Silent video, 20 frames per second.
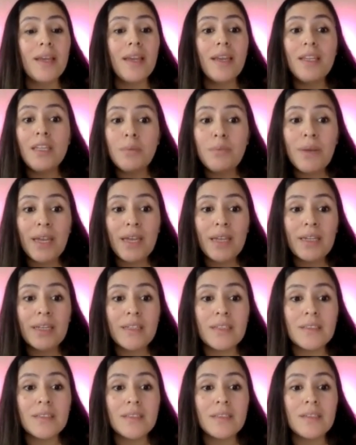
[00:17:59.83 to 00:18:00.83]

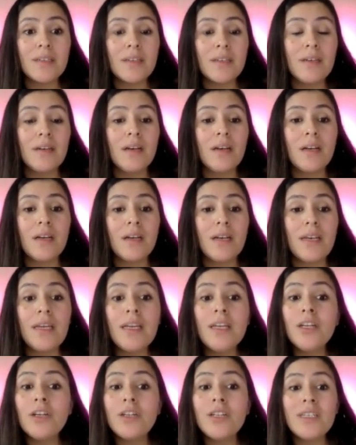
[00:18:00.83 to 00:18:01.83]
independence,
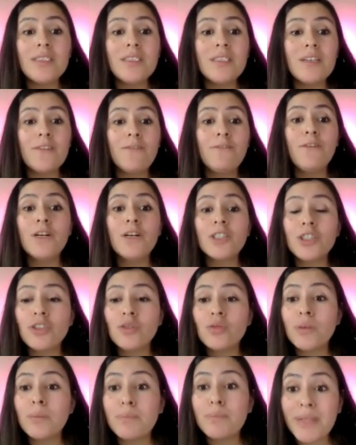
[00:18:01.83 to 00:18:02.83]
increasing
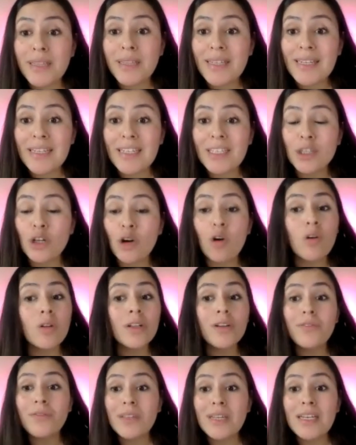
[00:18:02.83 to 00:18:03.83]
functional abilities.
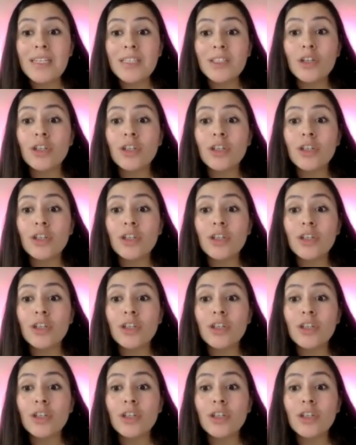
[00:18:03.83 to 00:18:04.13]
All of these